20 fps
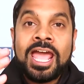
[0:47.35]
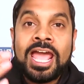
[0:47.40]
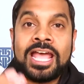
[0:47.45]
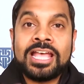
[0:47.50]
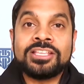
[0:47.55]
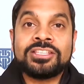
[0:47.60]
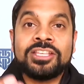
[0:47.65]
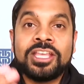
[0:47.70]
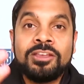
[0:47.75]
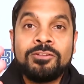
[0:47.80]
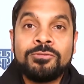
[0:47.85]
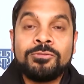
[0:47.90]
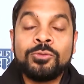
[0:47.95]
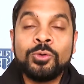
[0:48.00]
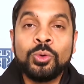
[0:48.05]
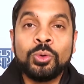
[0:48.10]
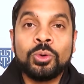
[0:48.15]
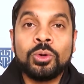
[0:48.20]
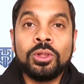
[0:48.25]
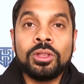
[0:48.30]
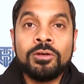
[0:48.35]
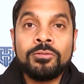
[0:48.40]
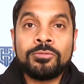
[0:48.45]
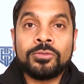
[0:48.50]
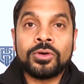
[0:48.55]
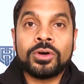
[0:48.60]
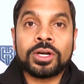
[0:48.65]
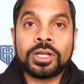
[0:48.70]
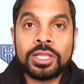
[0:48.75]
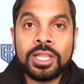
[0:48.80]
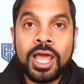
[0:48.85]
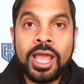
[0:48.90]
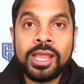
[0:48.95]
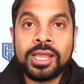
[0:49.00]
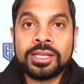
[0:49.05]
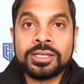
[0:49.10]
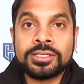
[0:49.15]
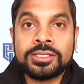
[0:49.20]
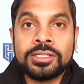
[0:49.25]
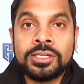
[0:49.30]
has a fool for a
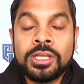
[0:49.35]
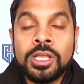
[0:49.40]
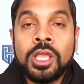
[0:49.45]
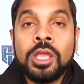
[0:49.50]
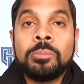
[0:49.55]
client.